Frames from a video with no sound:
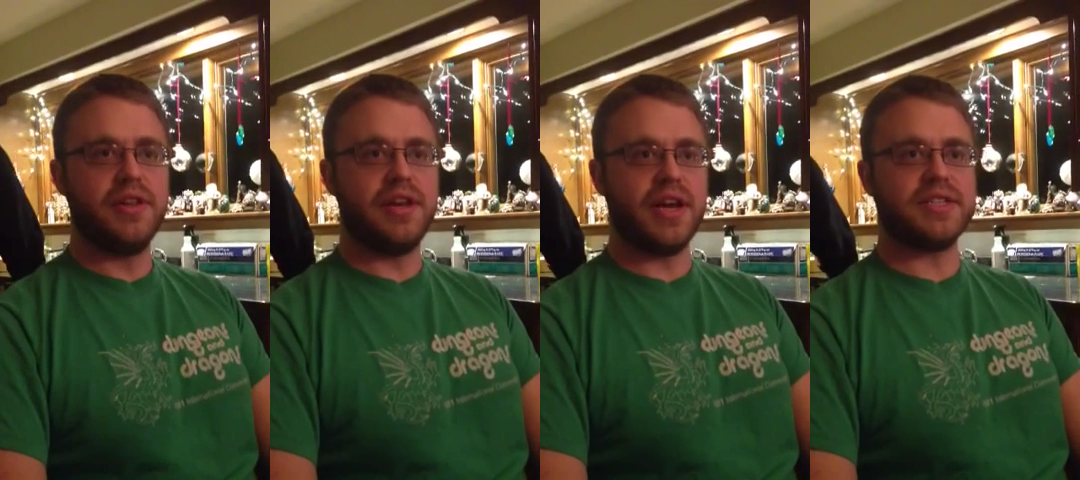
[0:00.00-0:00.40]

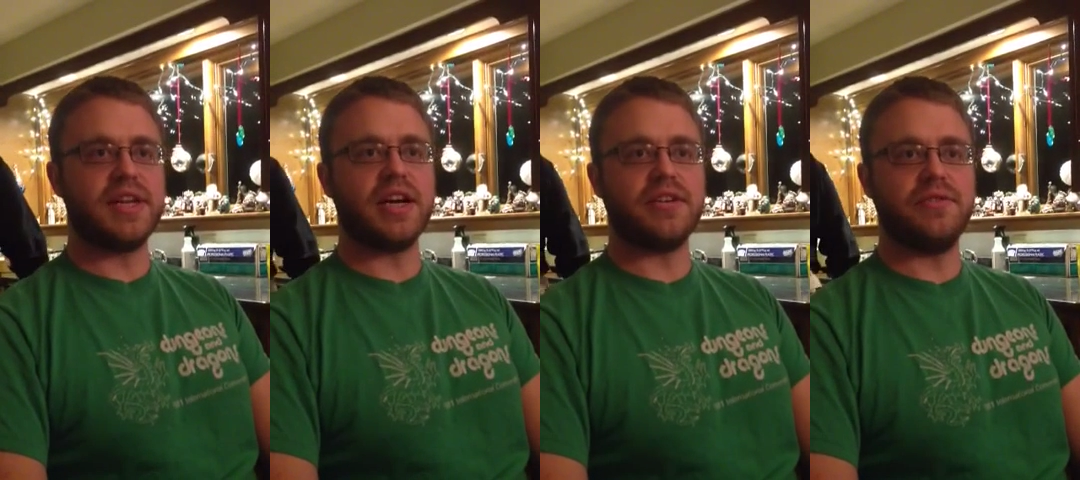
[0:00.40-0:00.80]
The
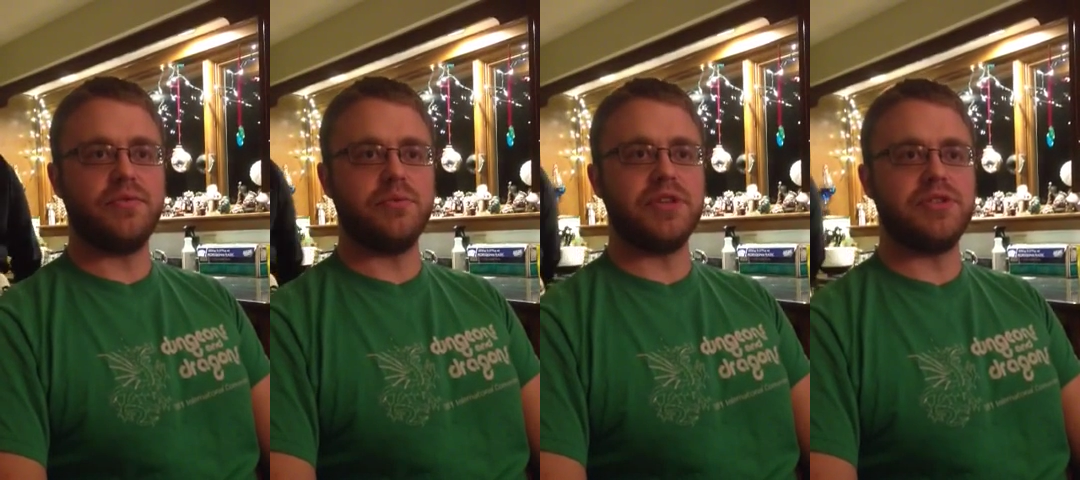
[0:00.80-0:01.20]
next
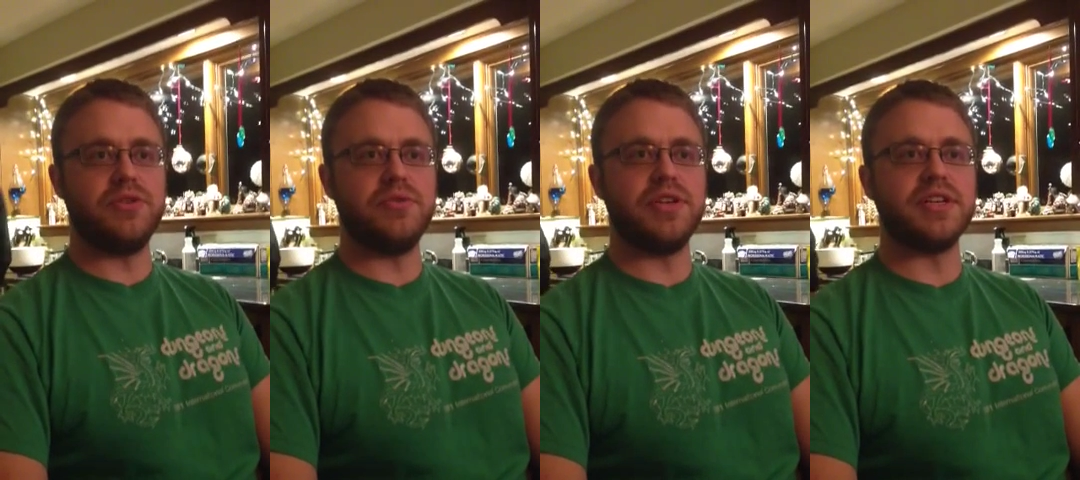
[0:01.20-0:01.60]
octave would be
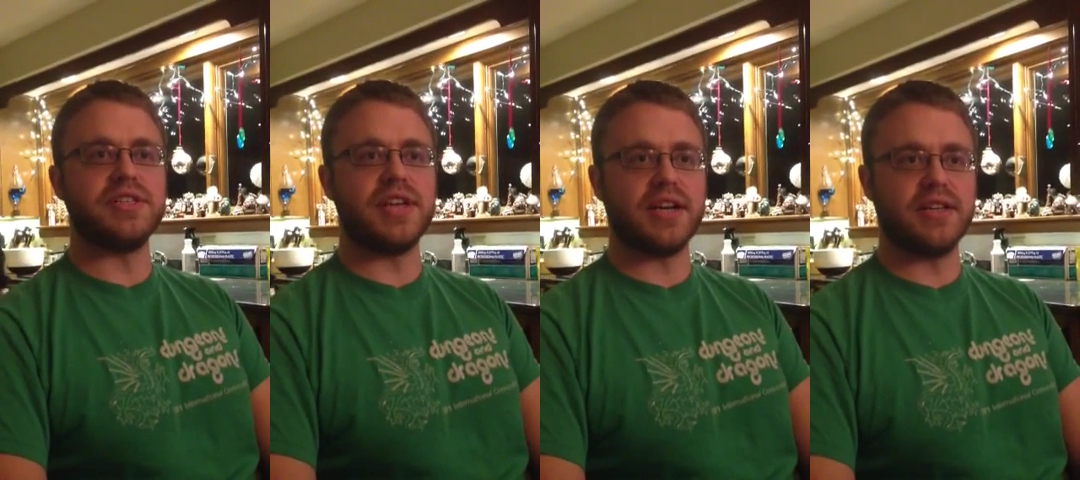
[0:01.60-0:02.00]
tuned in
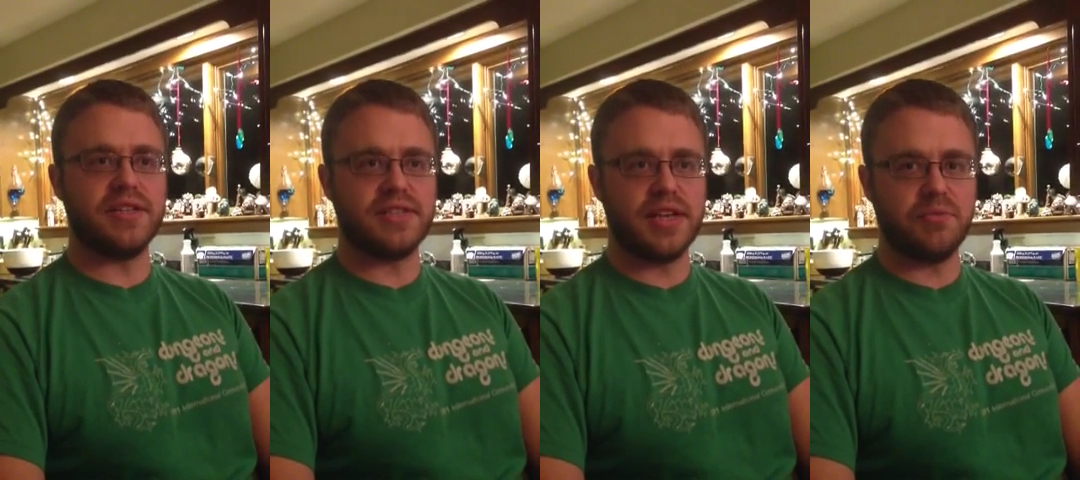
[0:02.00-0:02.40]
exactly
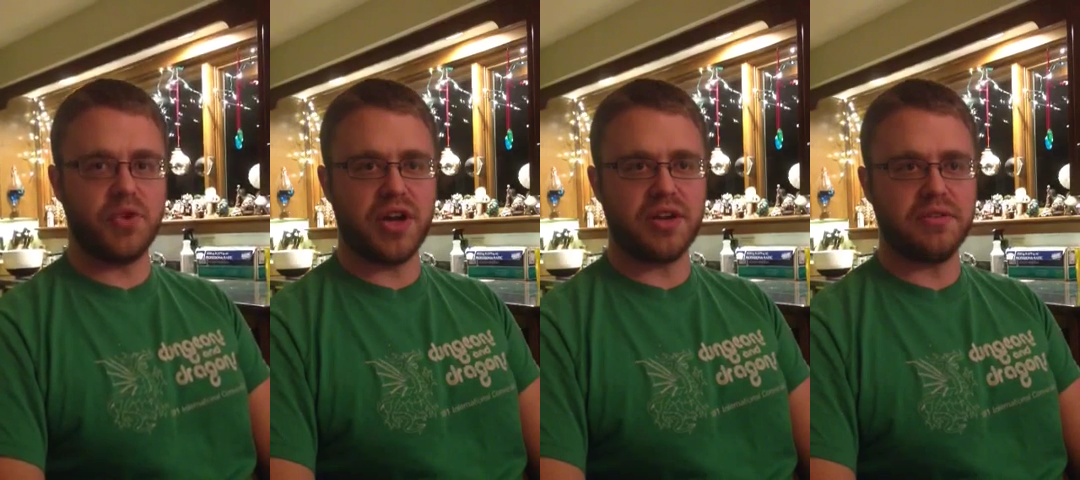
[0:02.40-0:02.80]
the same
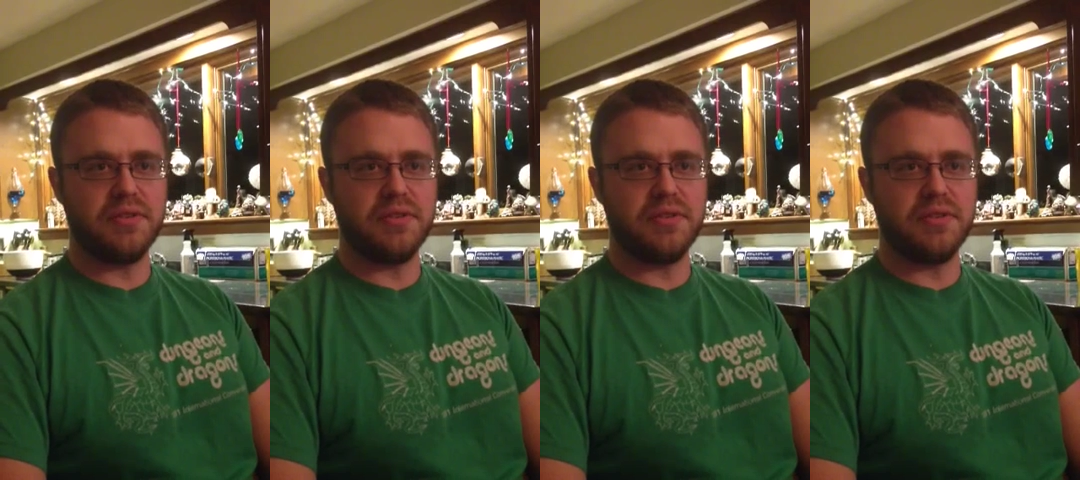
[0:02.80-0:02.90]
way.